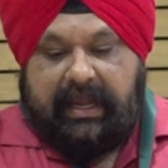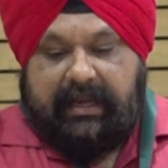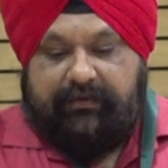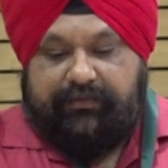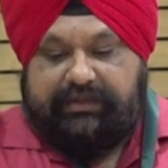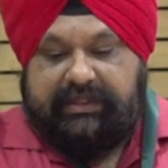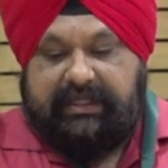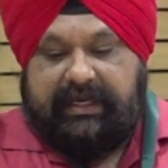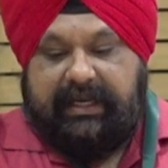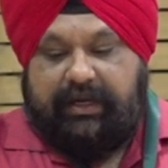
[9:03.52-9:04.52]
And if you see,
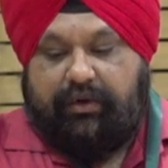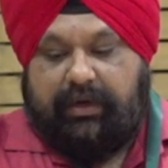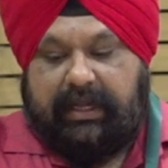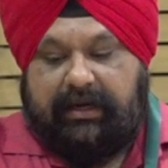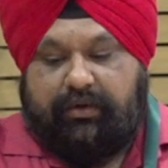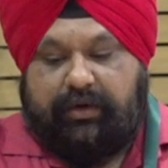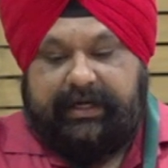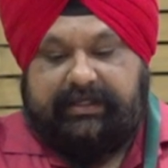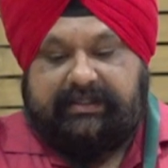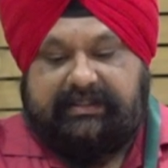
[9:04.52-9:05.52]
the indole
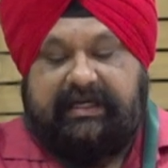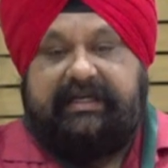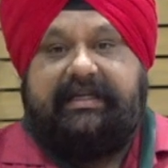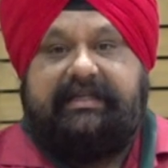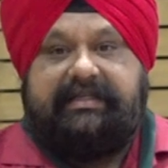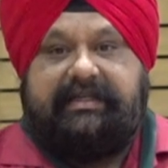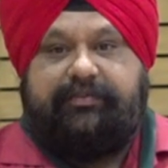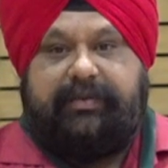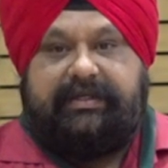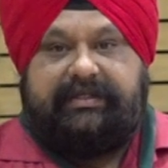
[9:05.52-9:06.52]
alkaloids is
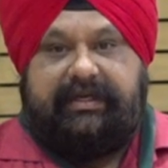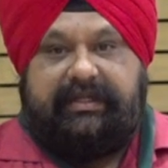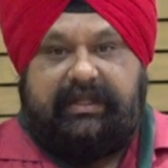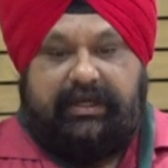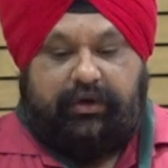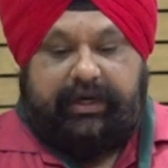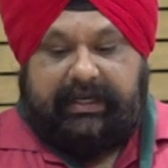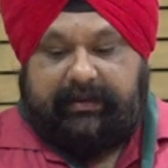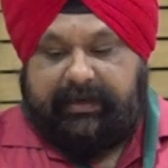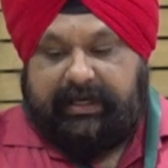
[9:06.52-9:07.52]
36% in the Giloy
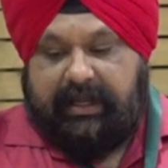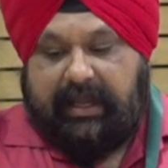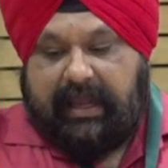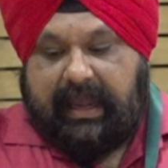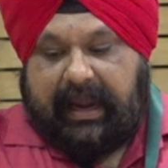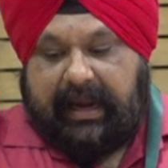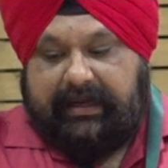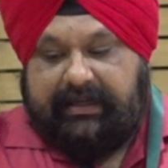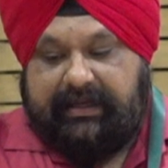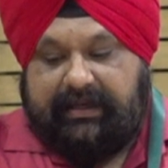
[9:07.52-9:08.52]
tablet,
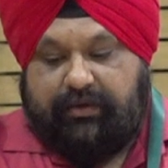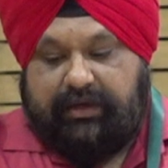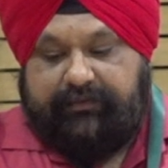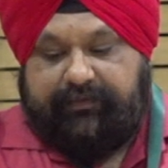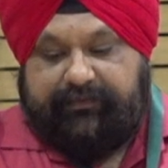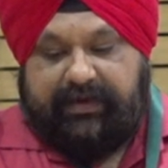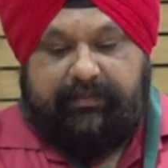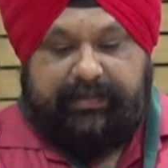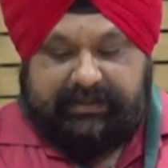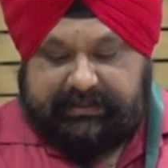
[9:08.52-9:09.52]
and here only 15%.
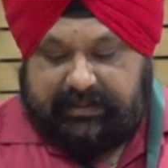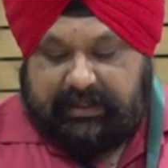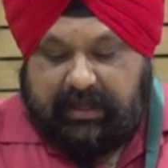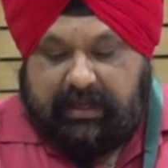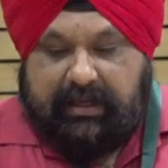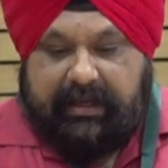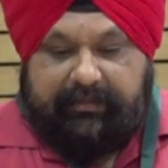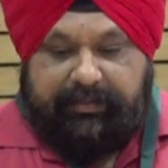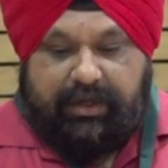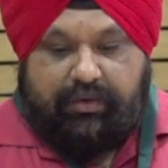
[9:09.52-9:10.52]

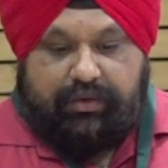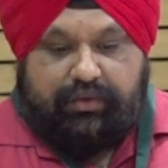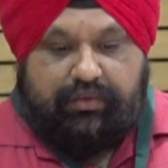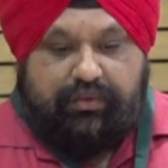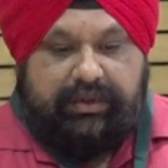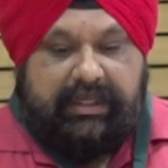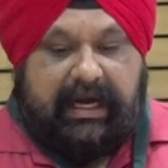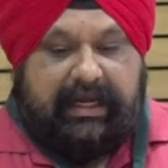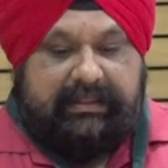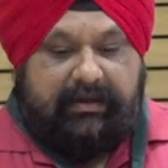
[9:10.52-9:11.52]
Let me go to the
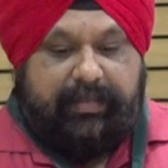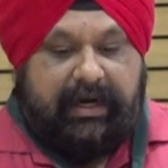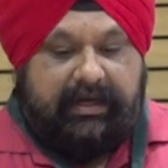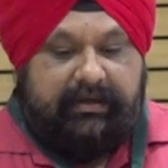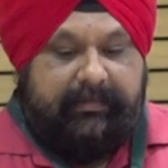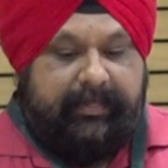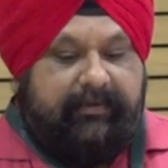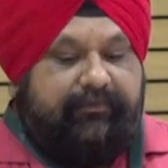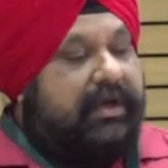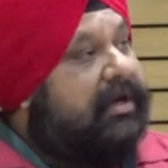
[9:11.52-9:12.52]
other part.
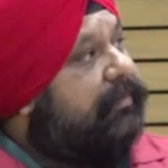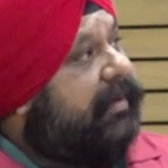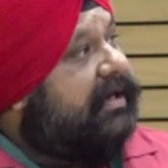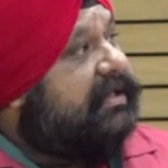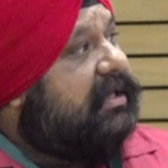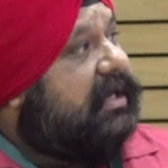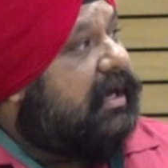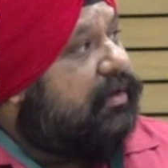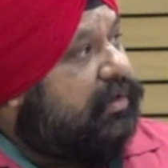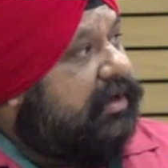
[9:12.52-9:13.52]
If we compare the
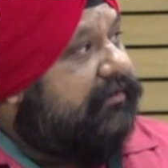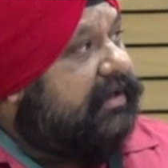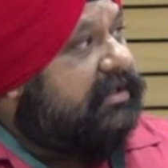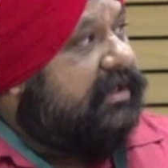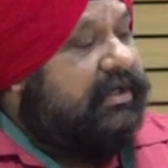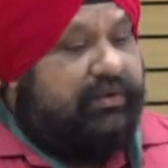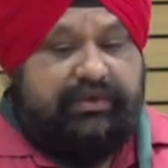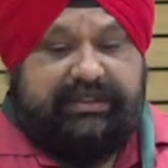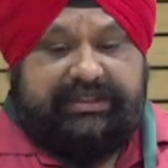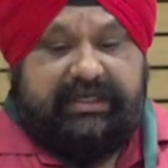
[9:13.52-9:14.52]
Arogya Vardhini
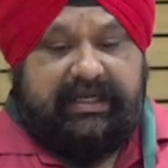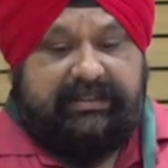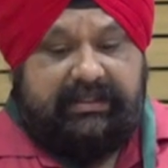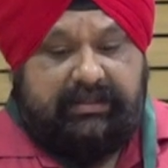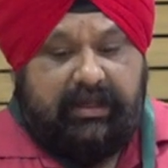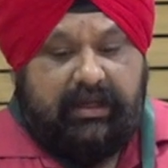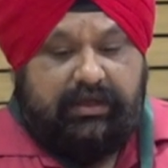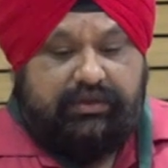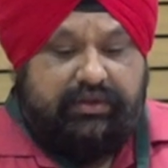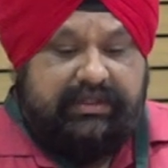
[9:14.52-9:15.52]
to the Shilajit,
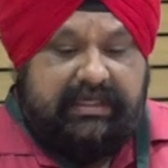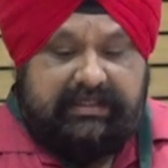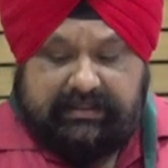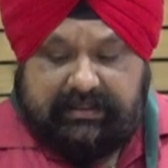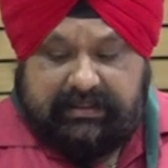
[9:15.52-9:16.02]
so these,